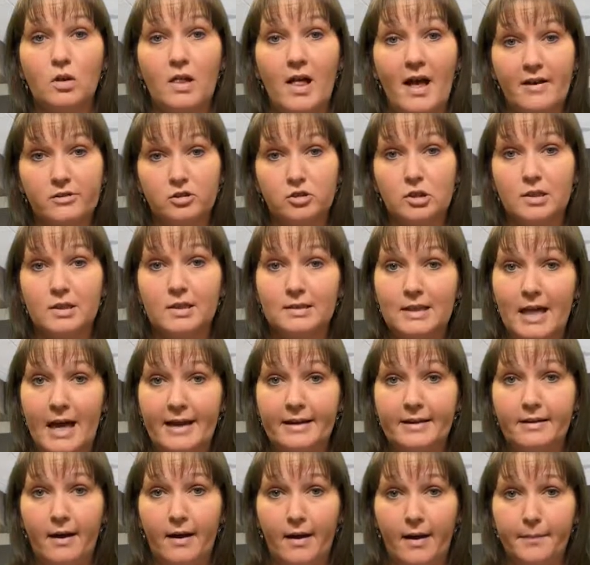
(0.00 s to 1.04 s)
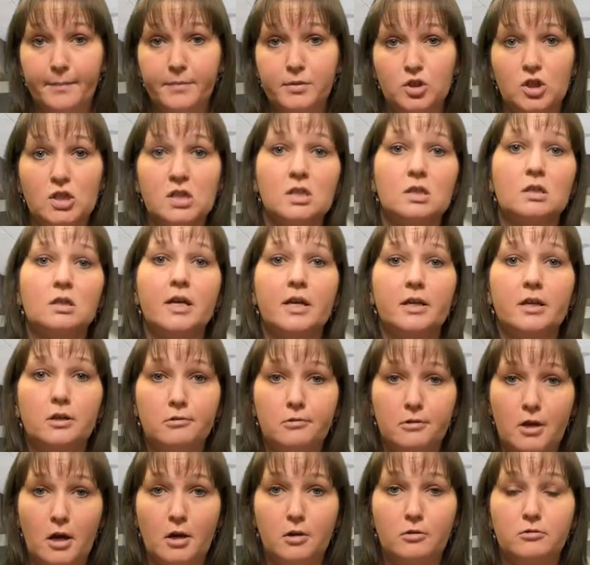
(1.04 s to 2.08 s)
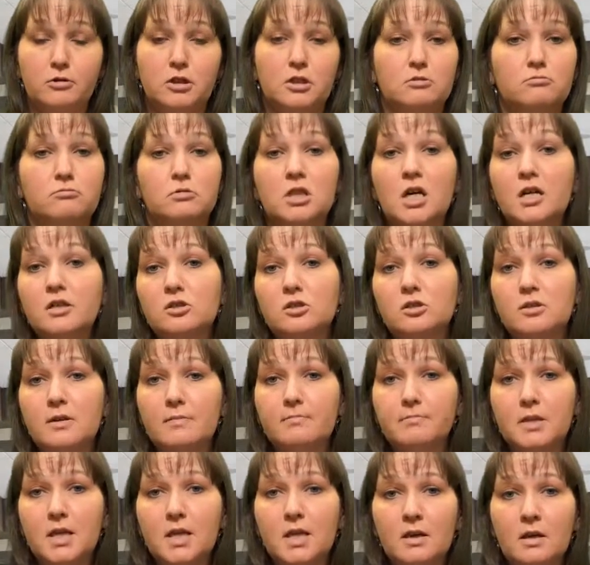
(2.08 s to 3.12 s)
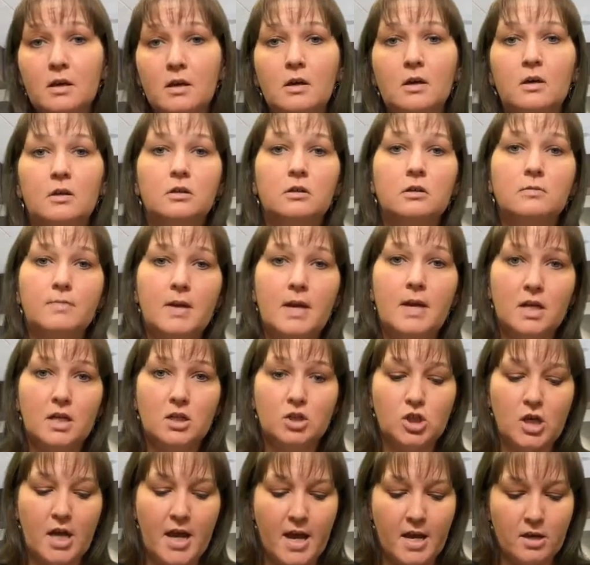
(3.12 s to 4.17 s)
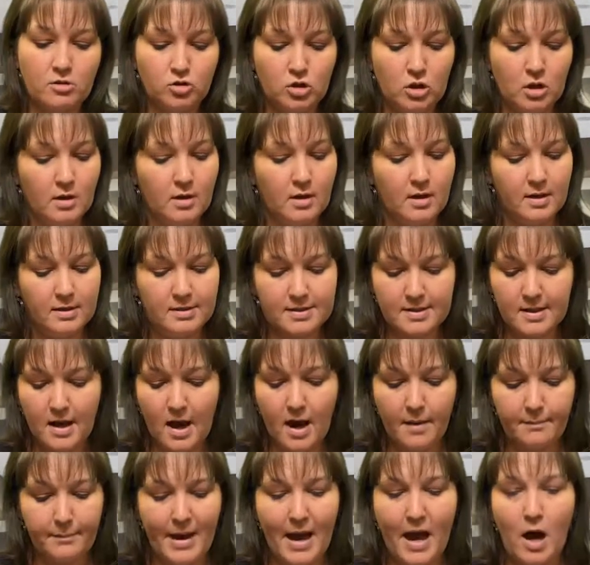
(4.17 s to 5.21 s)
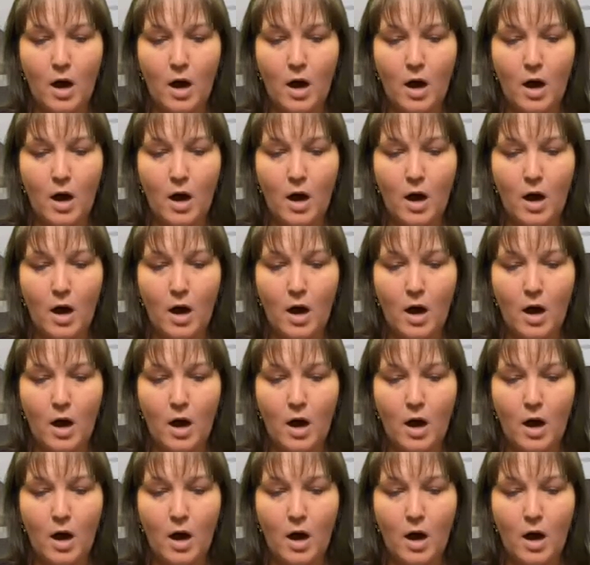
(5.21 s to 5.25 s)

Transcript: light will actually light up just to let you know you touched something, you made a change,